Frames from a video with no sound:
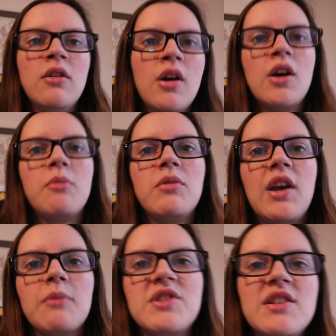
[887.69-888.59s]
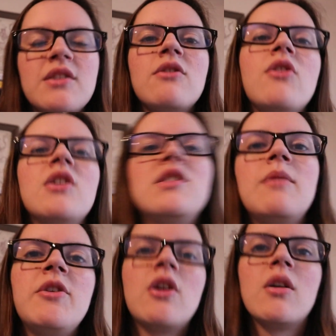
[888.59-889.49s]
um, camp on
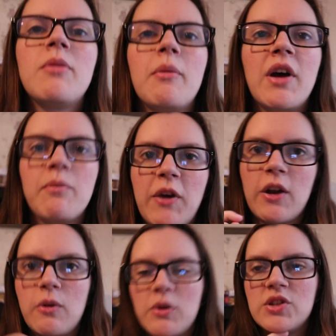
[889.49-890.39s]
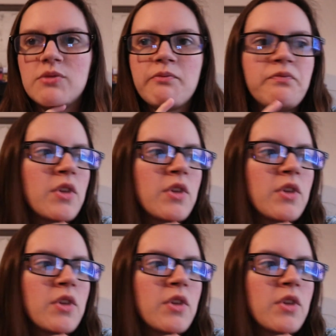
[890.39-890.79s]
TBR, but my battery was